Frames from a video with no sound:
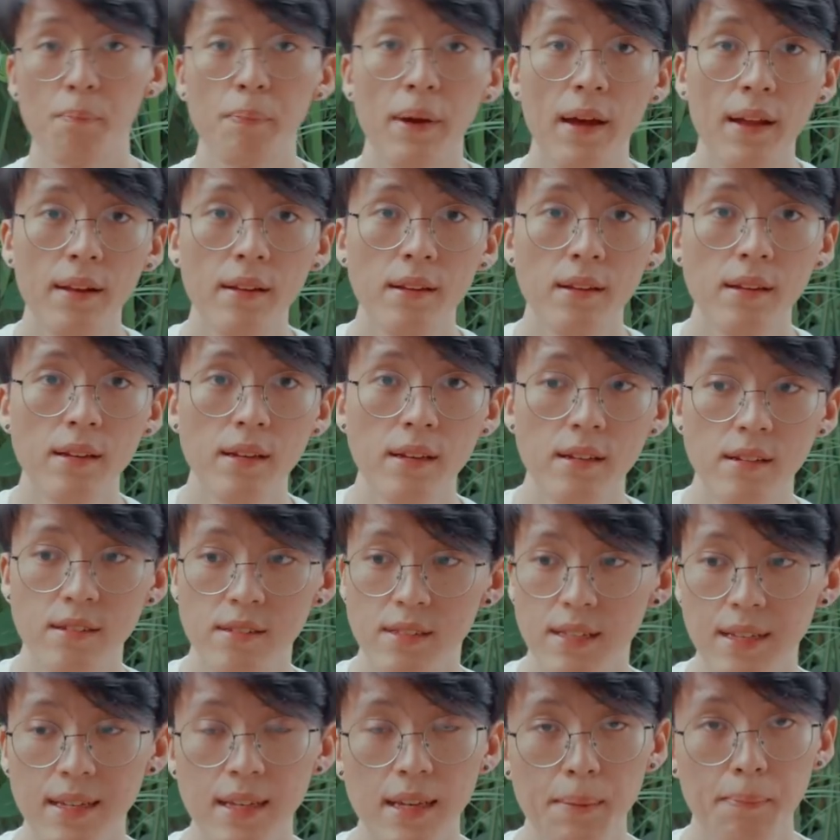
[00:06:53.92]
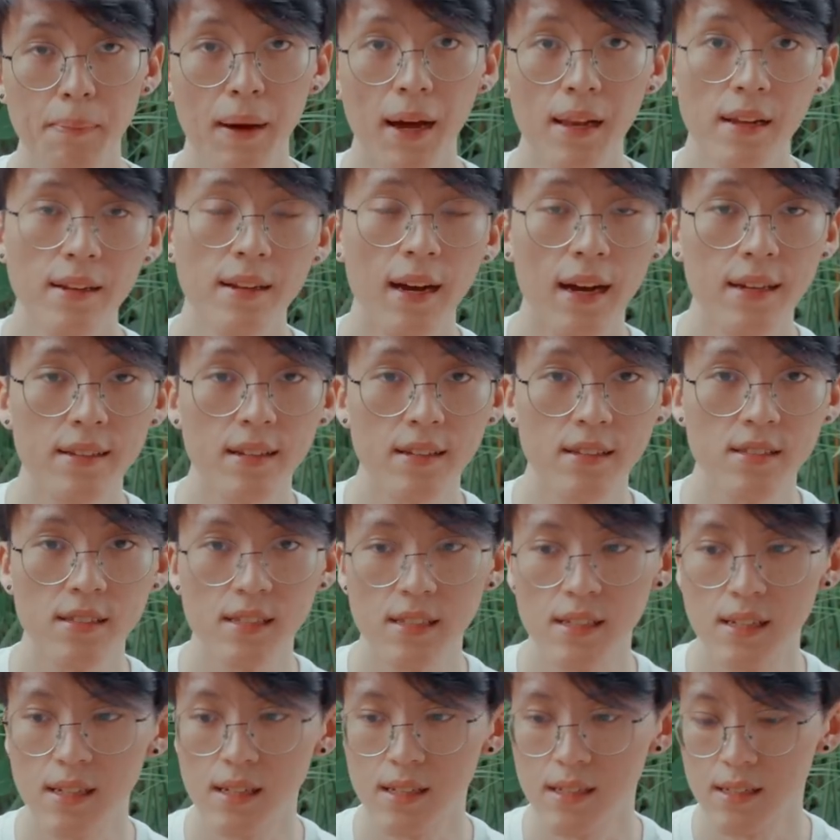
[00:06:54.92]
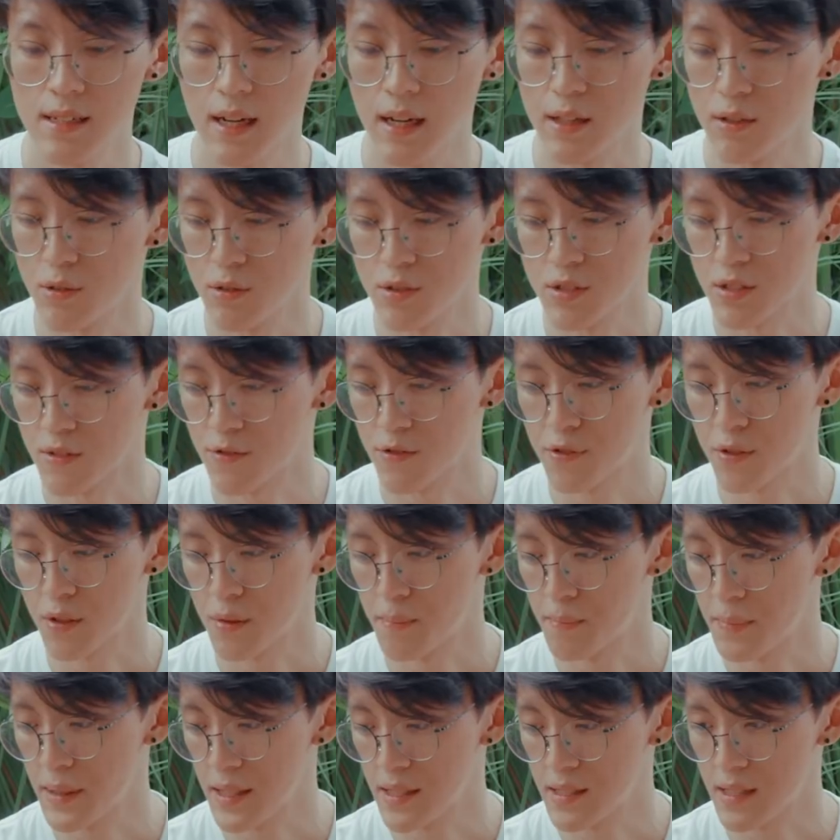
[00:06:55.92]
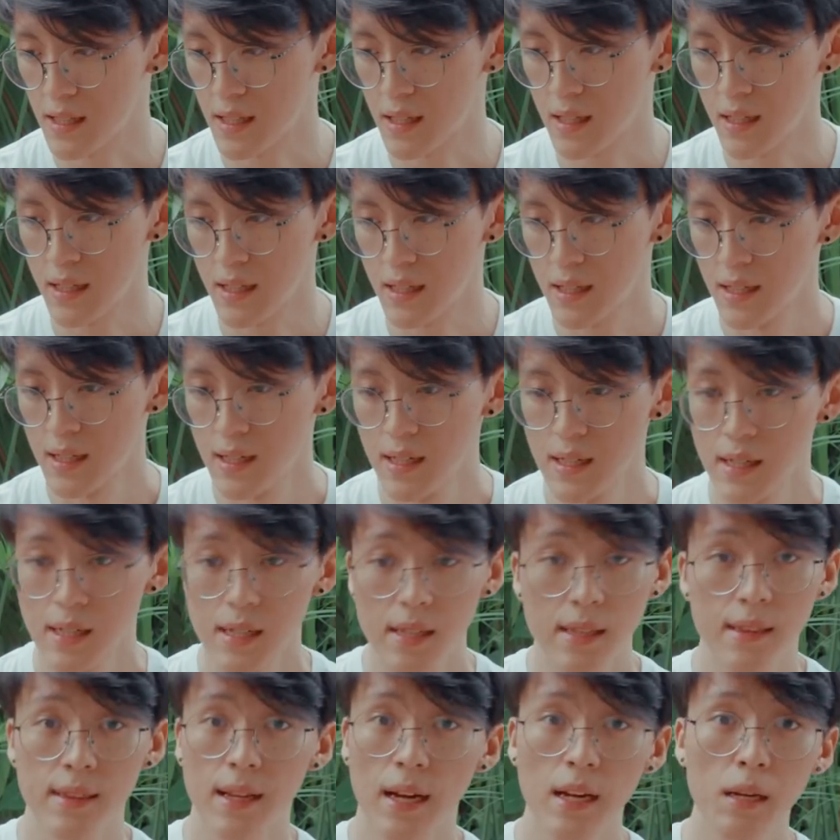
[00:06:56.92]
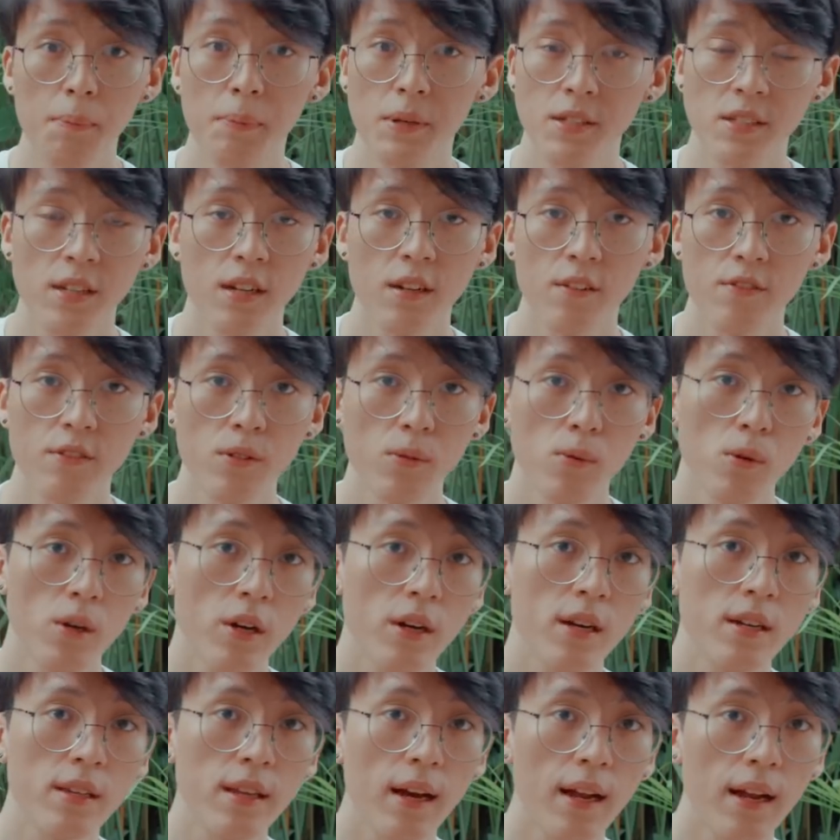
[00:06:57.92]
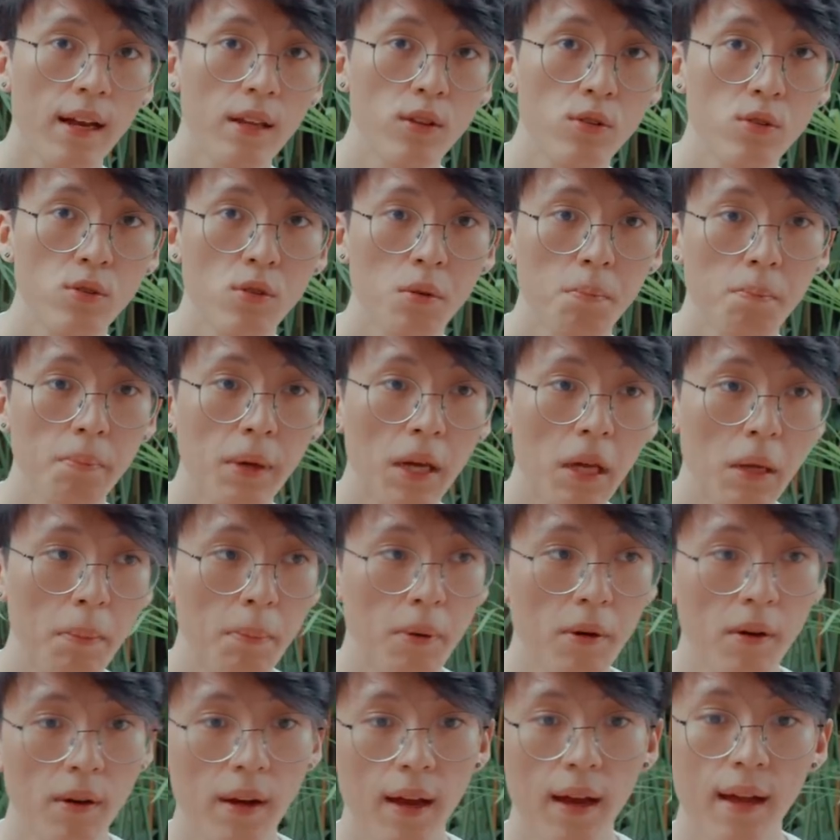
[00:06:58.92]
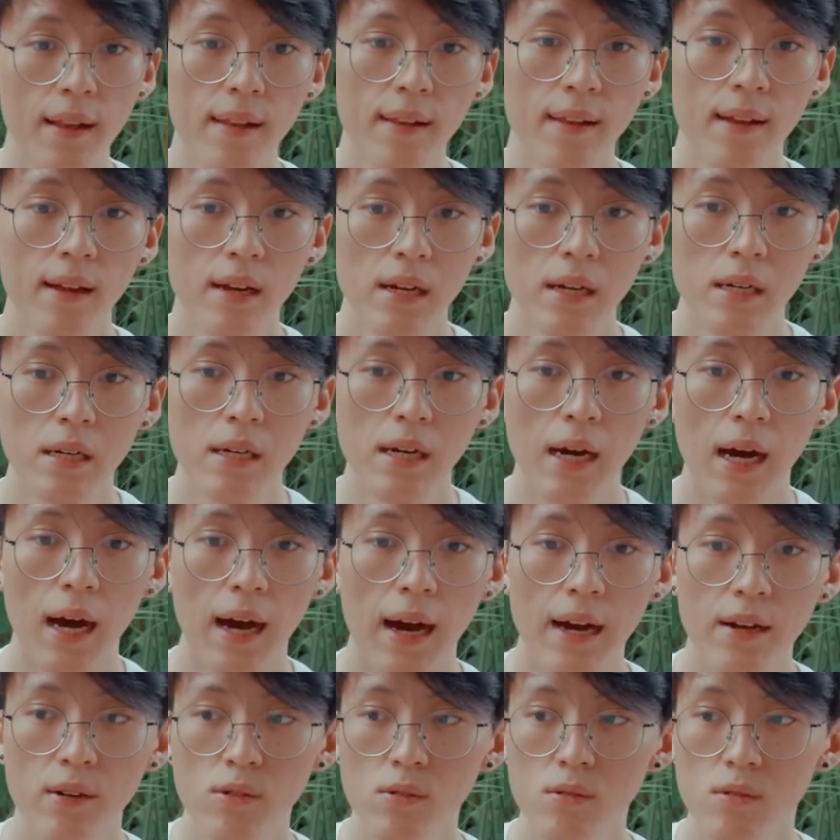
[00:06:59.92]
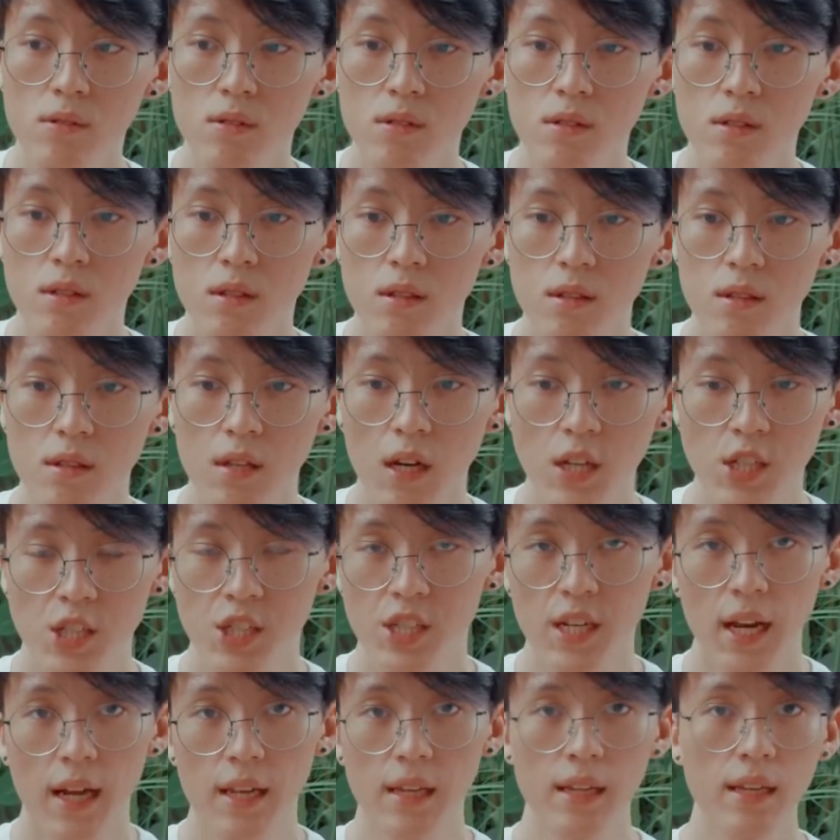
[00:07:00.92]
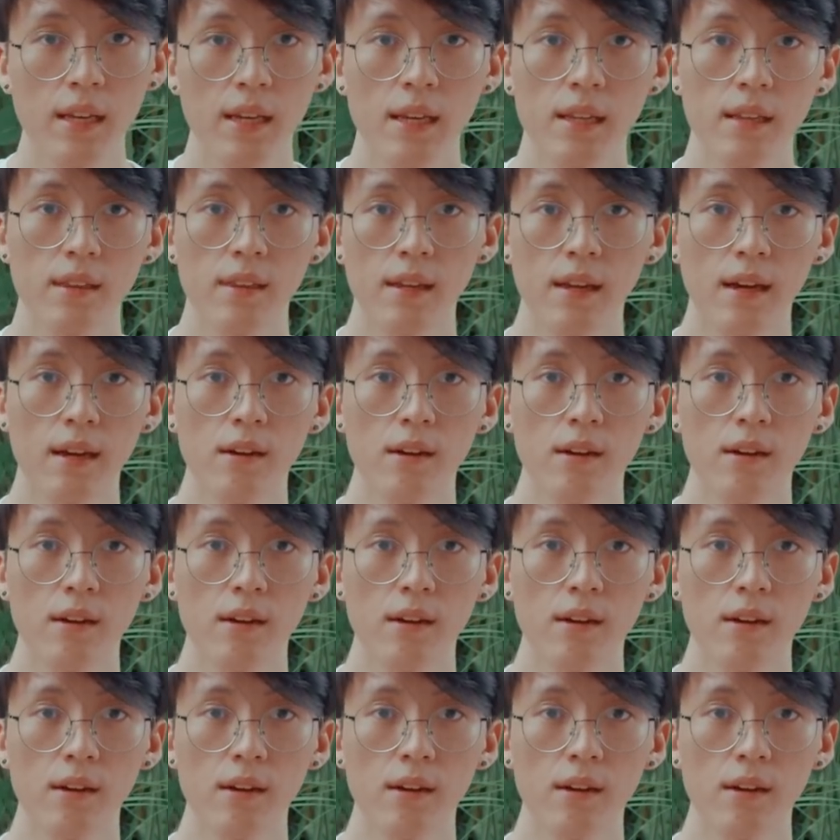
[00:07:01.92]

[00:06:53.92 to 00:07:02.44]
pen is the Pilot High-Tech C. I use it for basically 90% of the work that I do on paper, and I don't touch anything